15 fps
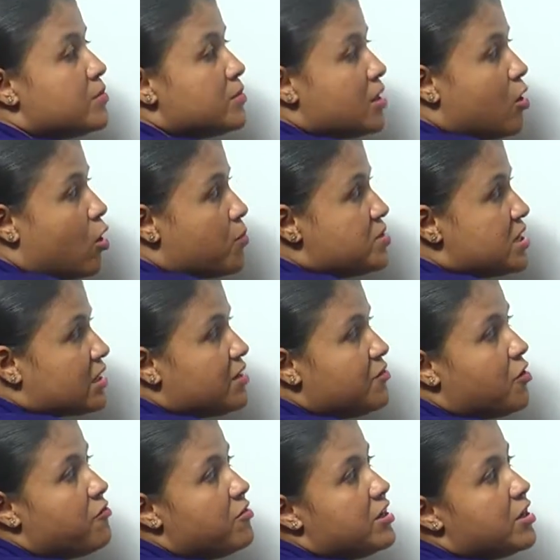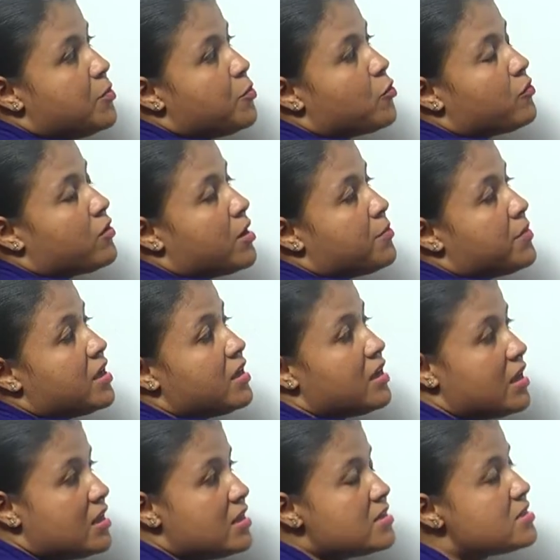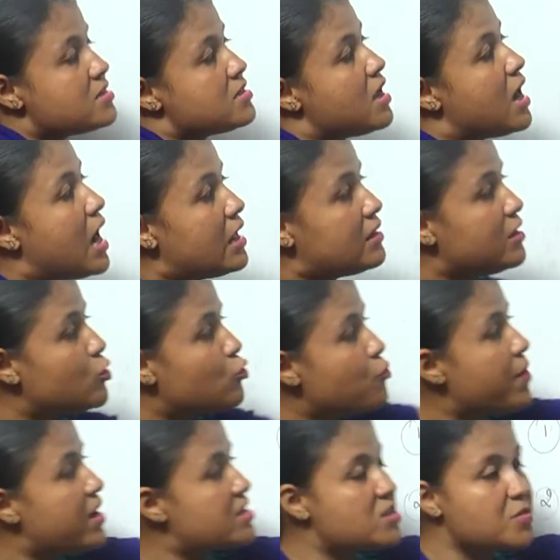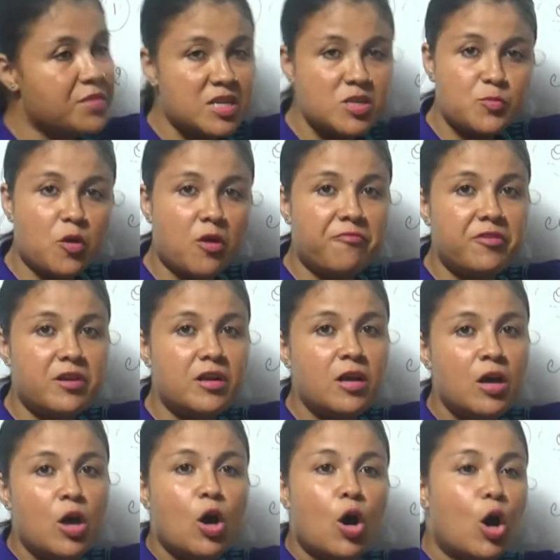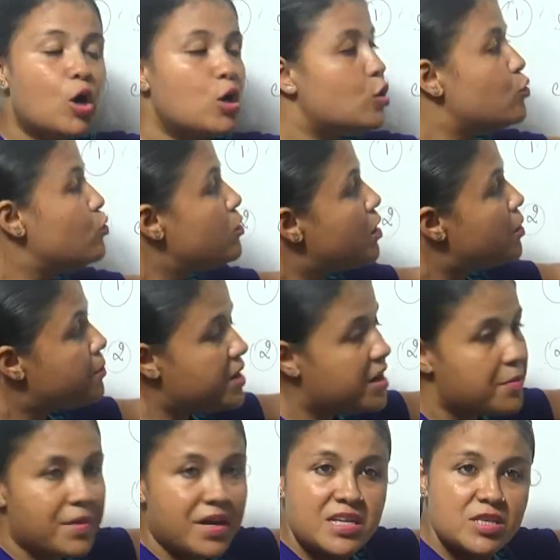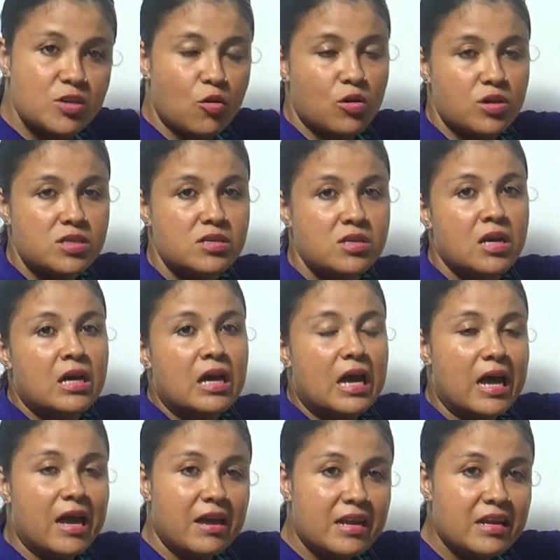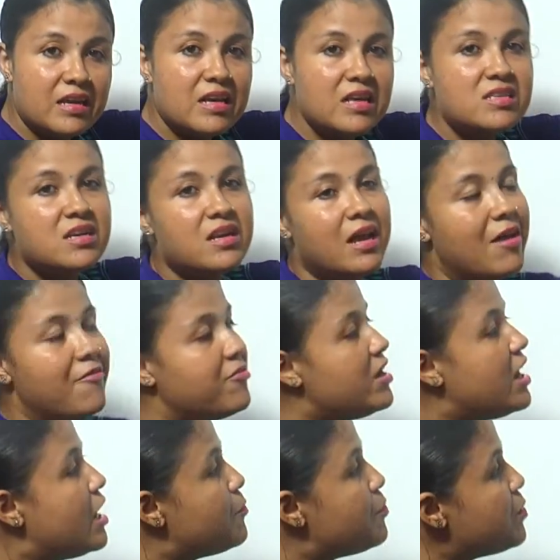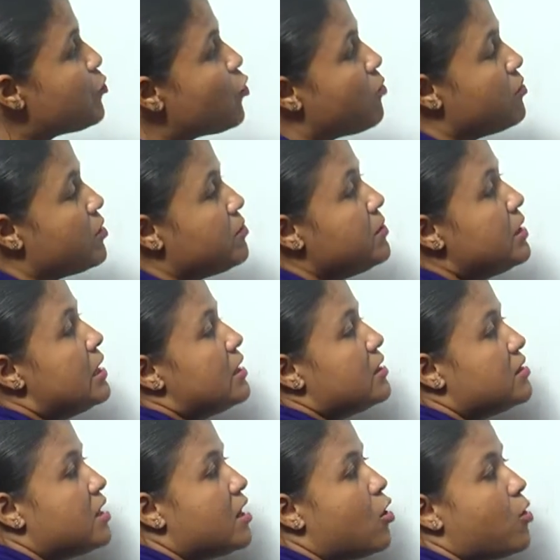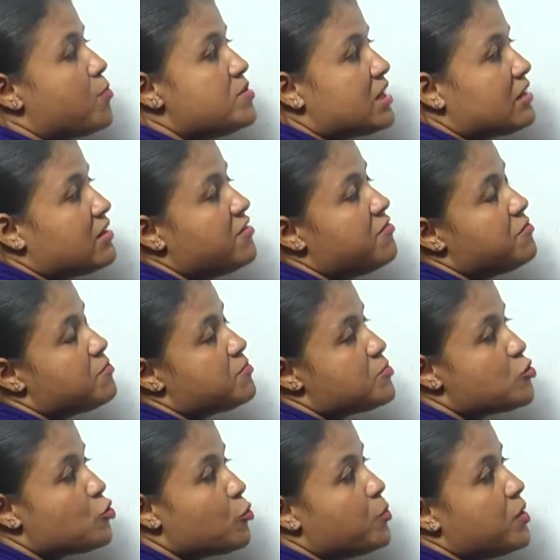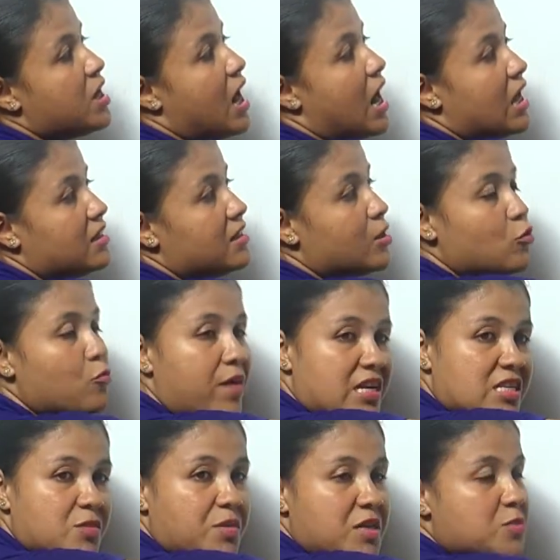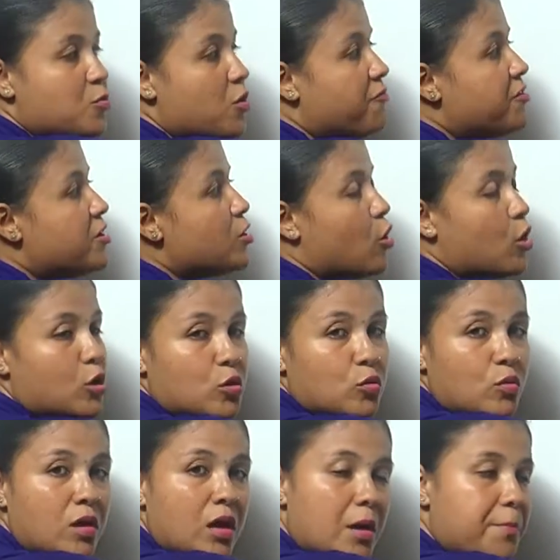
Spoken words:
The objective of linear programming is either to maximize profit or to minimize cost. In each and every LP problem, the objective should be either to maximize profit or to